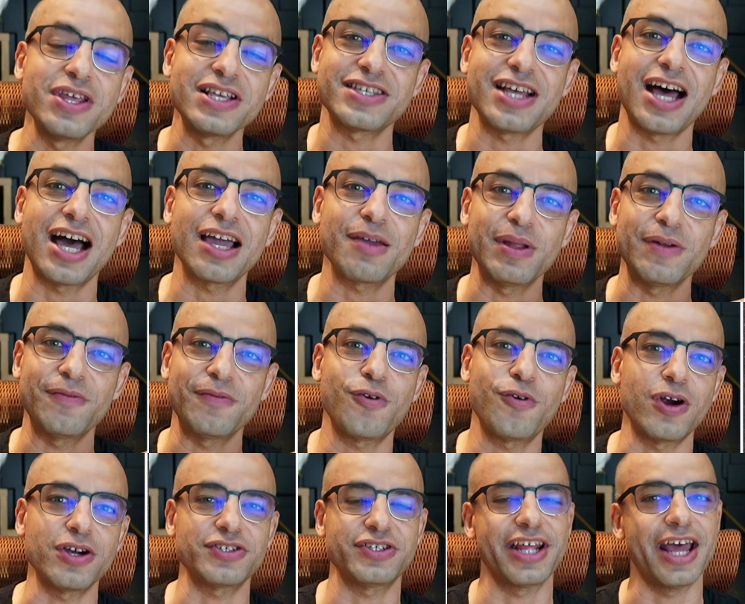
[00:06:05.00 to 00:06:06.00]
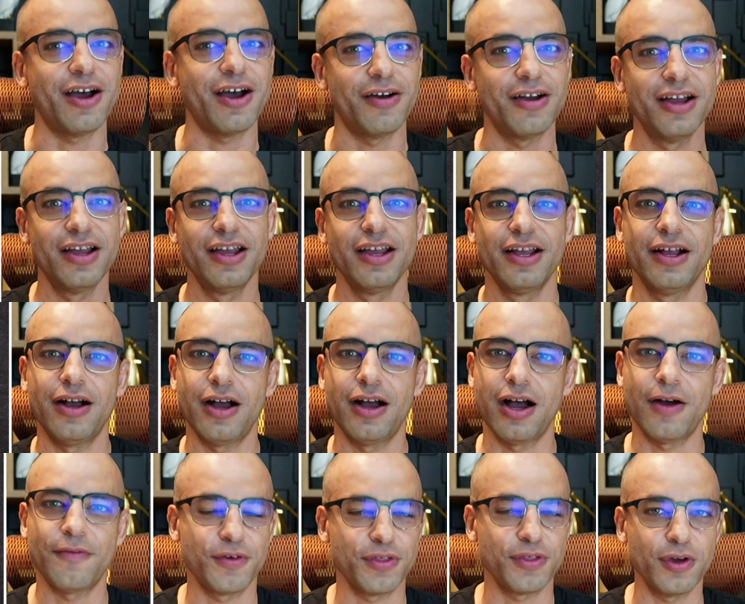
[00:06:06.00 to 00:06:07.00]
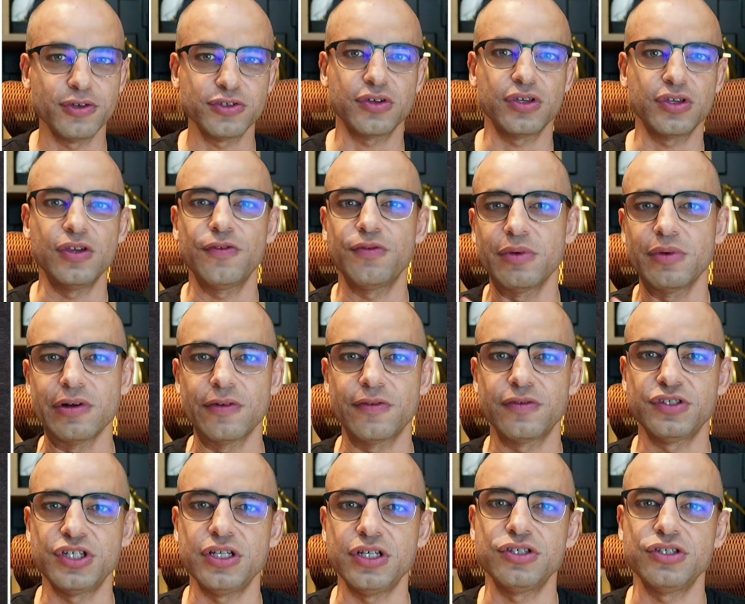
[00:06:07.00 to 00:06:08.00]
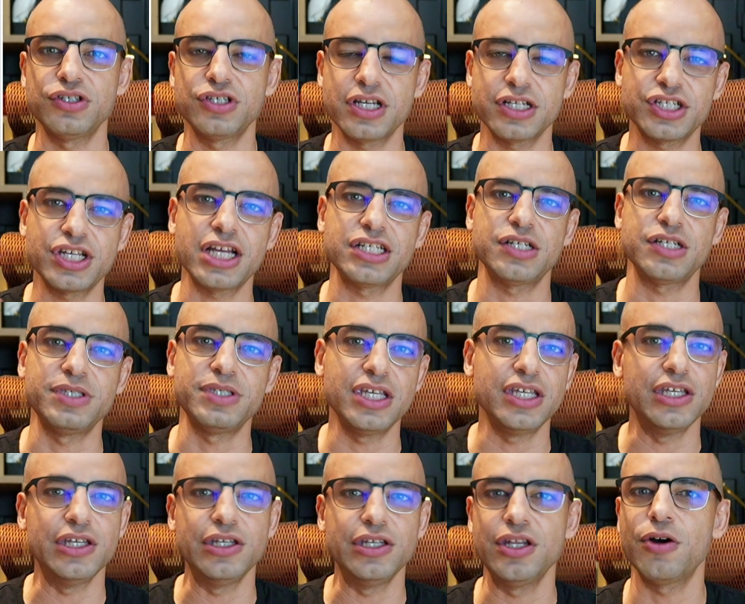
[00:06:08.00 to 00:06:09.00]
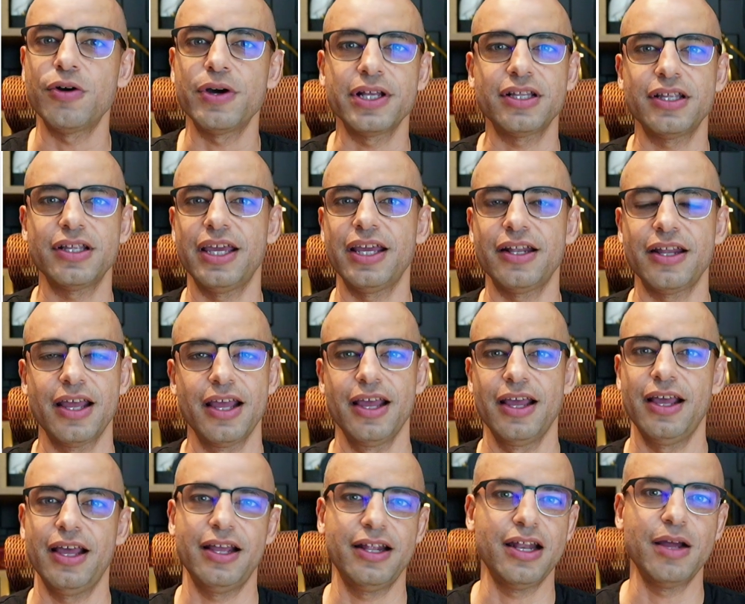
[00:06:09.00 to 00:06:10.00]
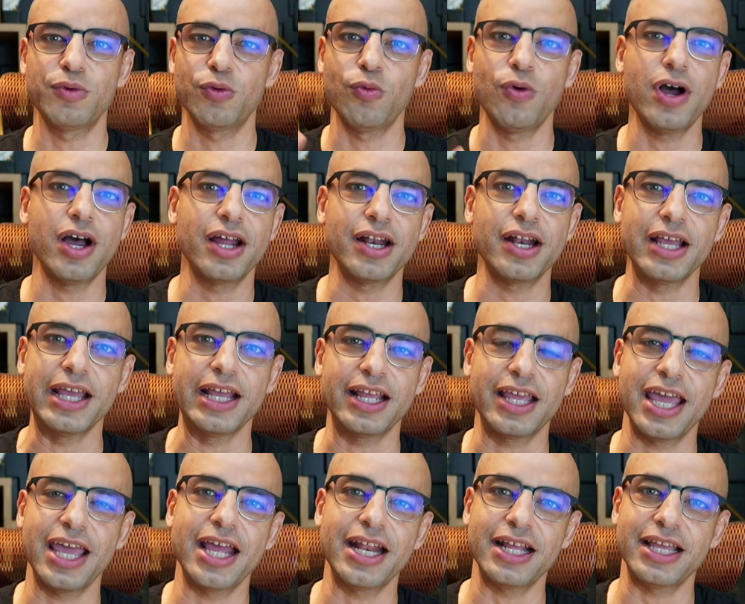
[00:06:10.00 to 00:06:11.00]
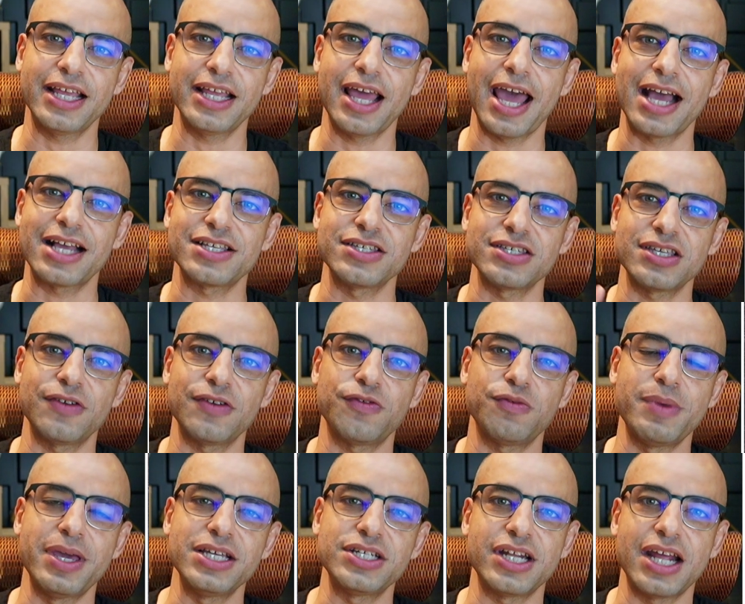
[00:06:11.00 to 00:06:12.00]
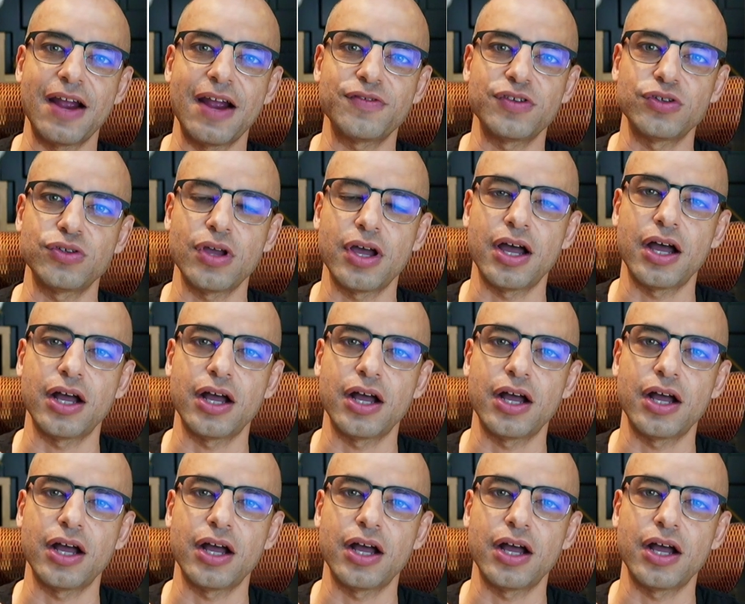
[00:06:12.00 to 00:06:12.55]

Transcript: this document for us. Now, for those of you familiar with ChatGPT, you know it number one, it can't access information after